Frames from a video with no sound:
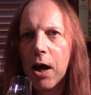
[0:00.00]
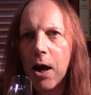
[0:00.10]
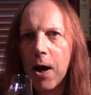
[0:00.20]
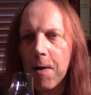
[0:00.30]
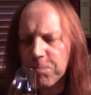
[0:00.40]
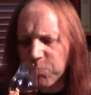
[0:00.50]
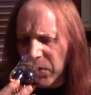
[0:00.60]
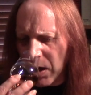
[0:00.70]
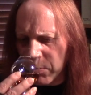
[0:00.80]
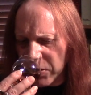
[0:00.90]
I
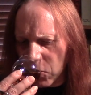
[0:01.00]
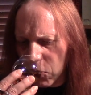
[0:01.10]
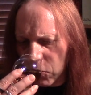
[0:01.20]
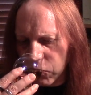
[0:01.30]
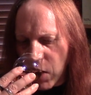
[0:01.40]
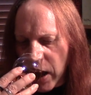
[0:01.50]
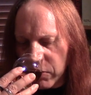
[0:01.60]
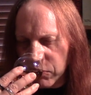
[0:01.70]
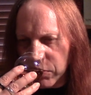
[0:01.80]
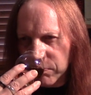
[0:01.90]
mean, all
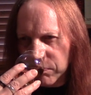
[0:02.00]
round,